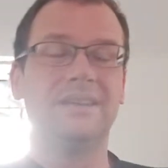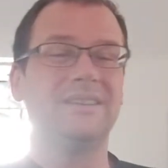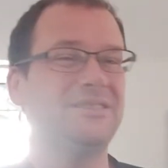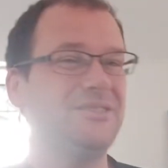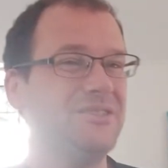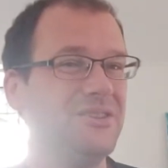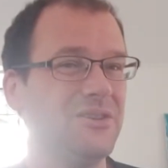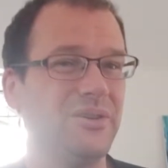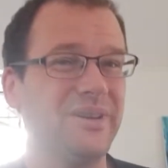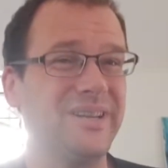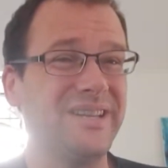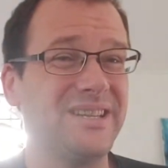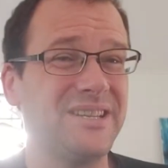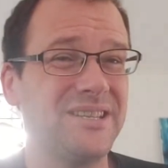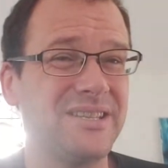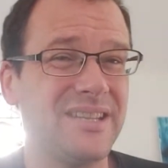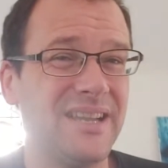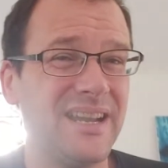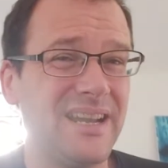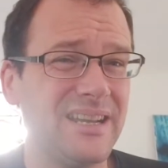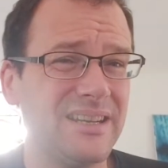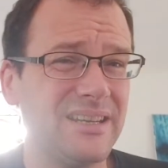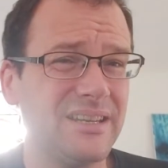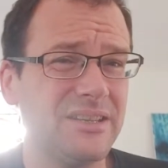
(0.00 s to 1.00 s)
Not
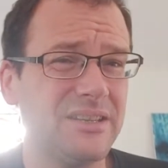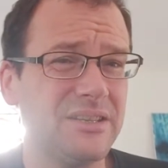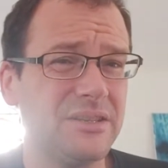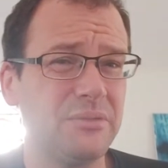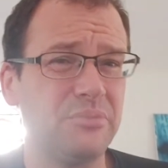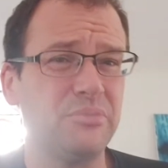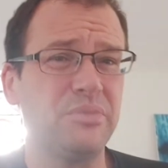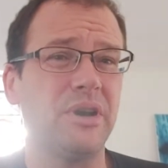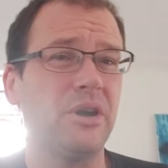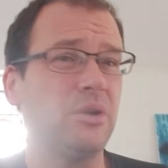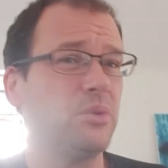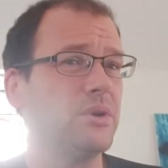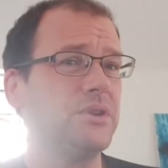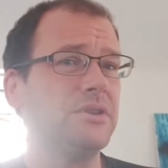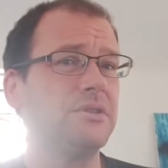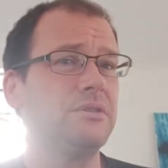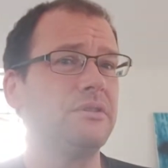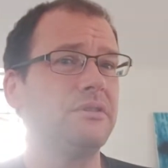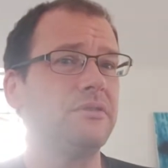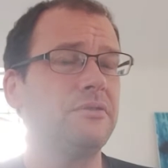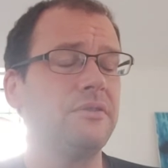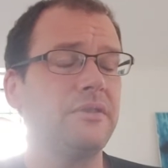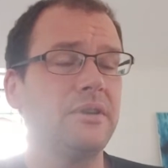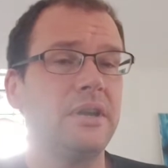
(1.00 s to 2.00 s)
exact, but I wonder
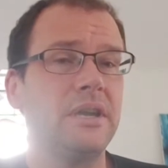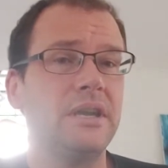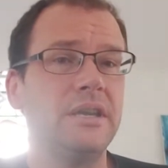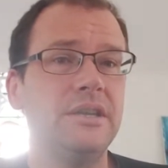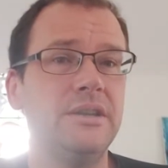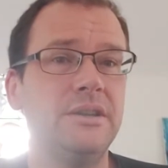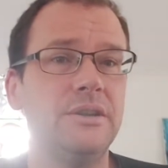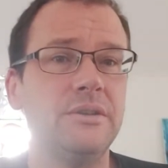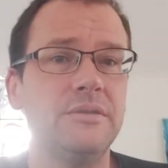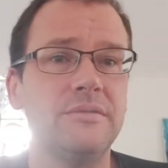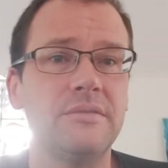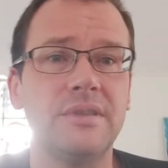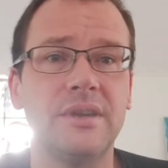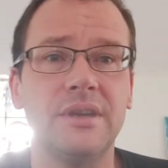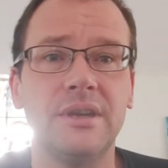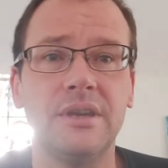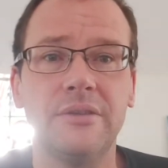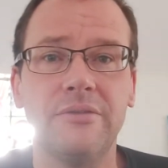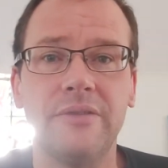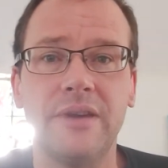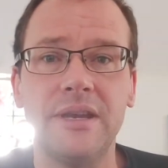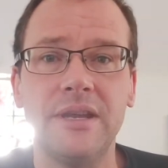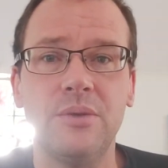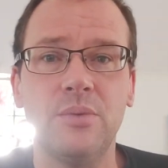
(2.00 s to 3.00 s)
if you can think
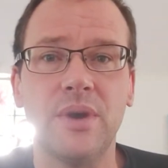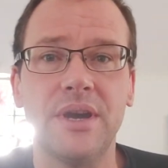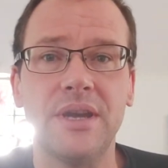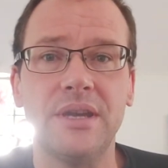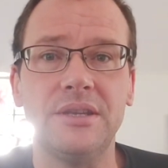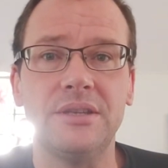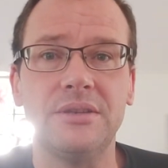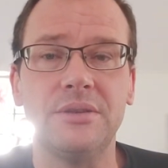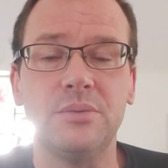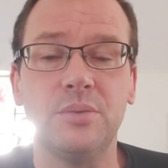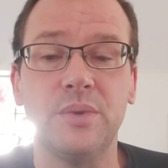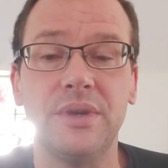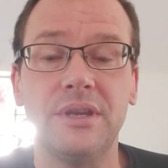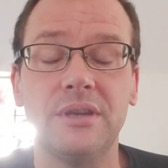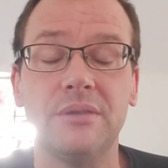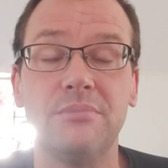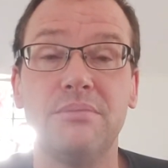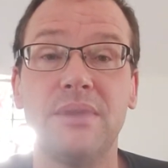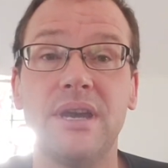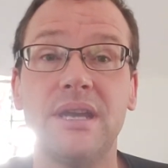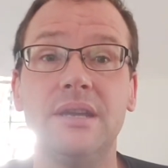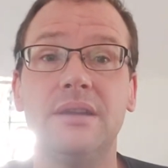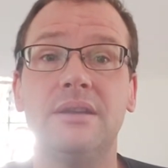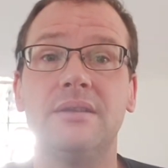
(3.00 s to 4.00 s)
of any ways that we can
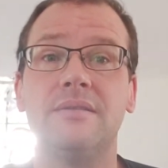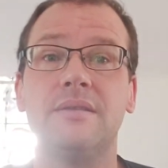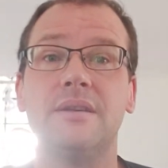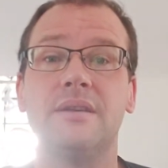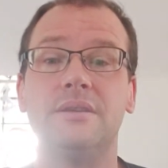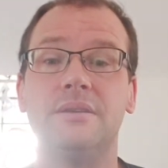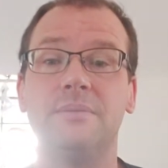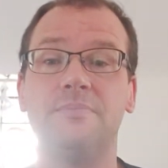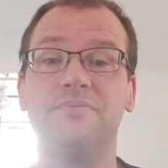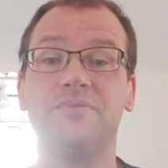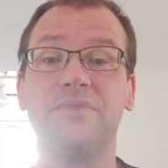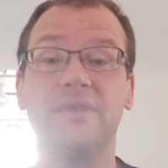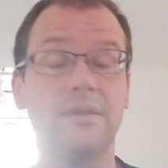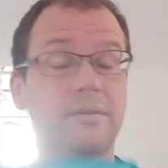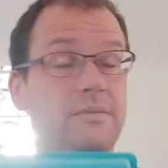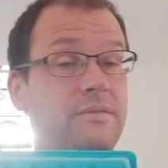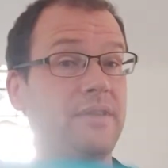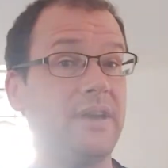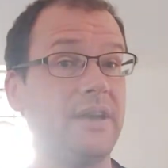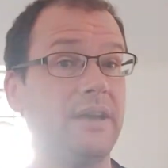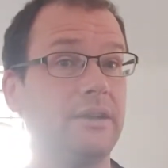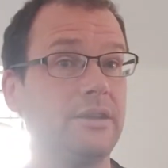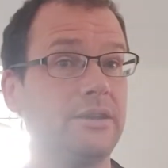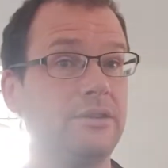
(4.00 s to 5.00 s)
make
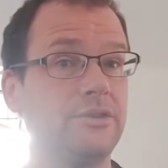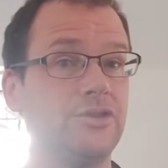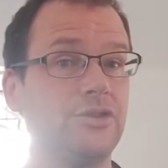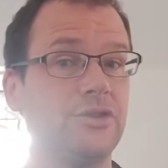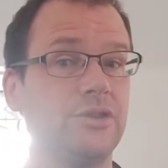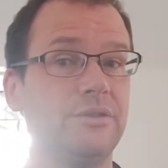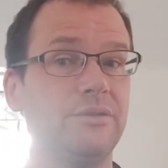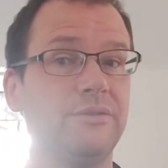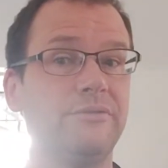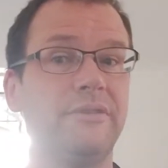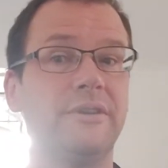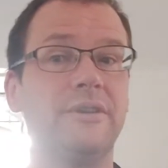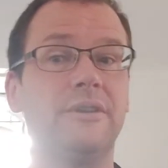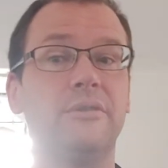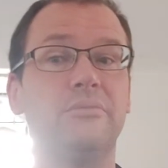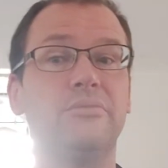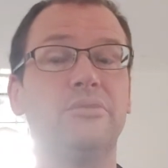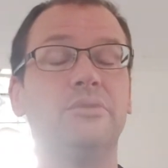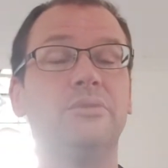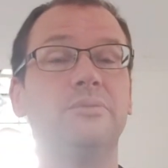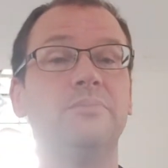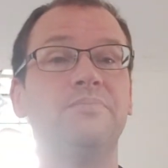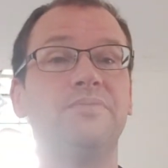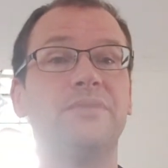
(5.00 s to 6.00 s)
that control
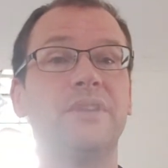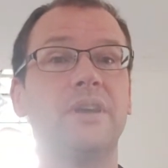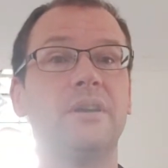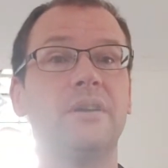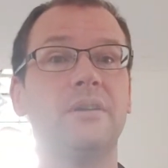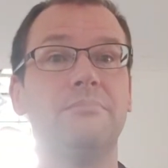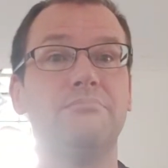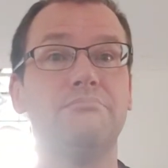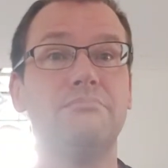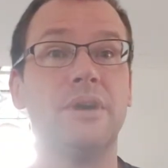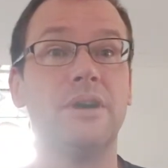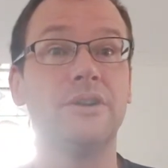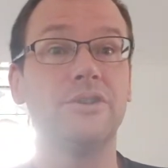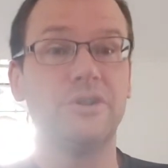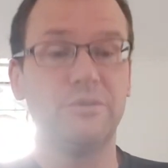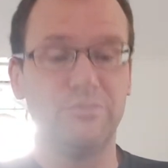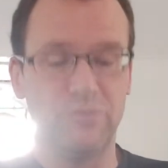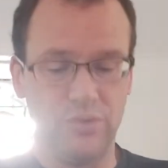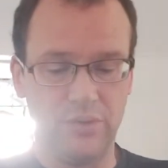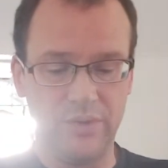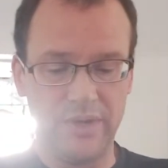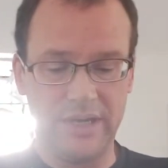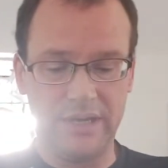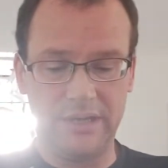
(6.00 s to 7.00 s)
variable much
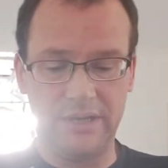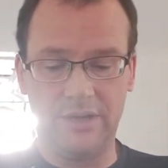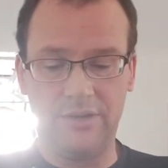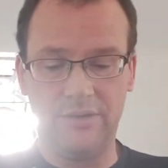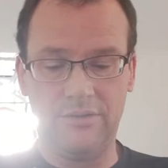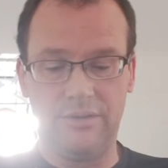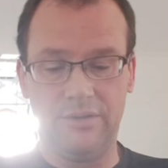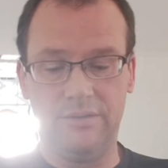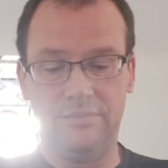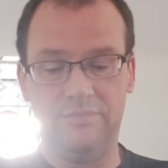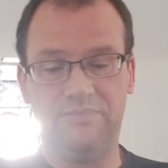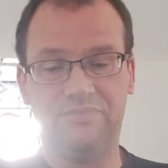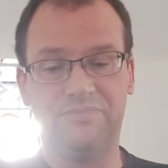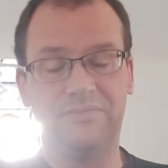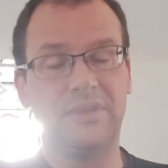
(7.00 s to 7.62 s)
more accurate.